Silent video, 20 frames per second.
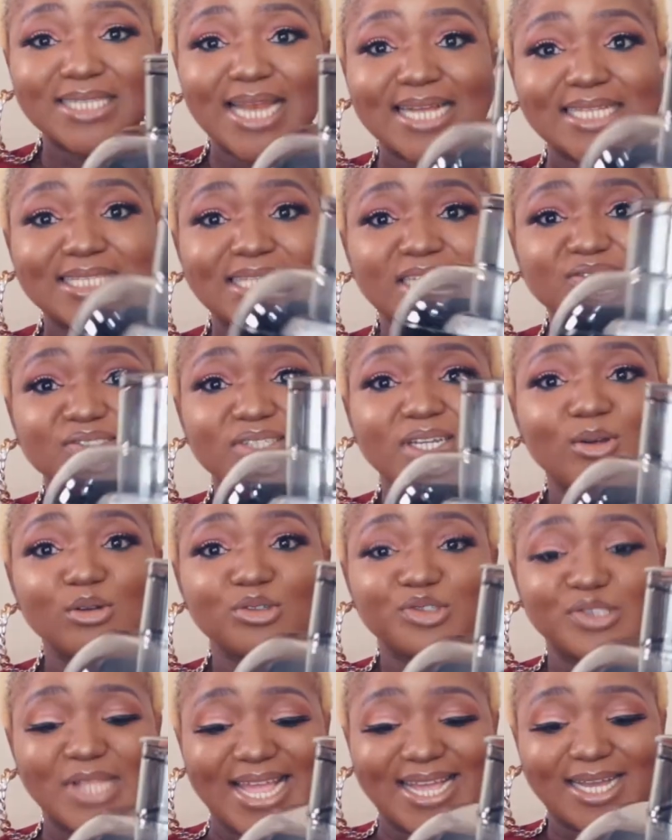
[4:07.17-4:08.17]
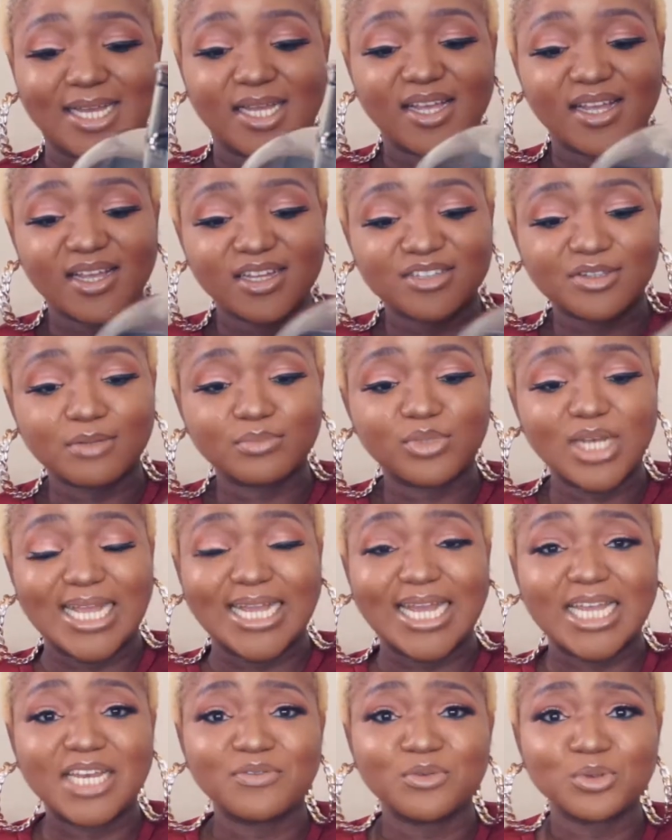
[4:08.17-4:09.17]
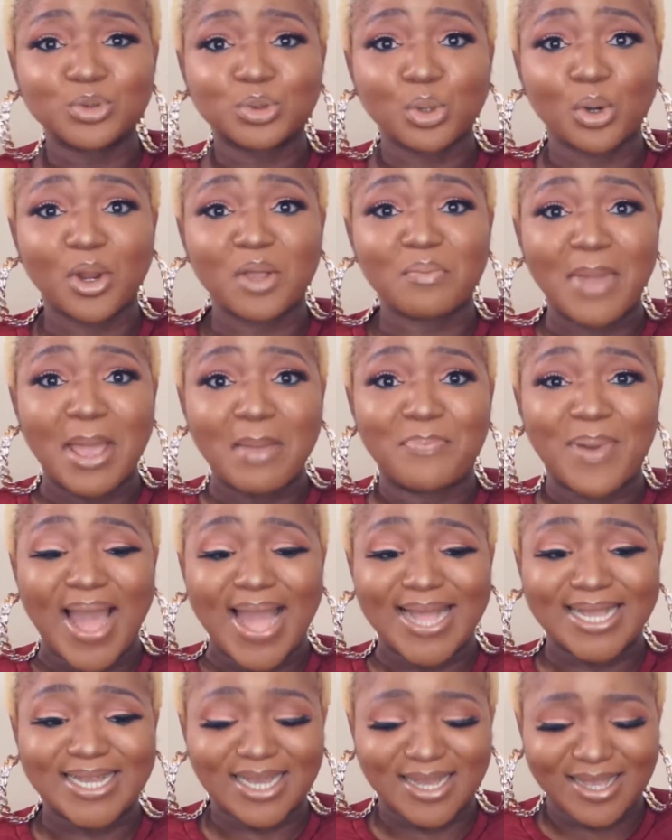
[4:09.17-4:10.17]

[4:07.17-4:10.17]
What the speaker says: Like, this thing looks like something I can even throw in my bag.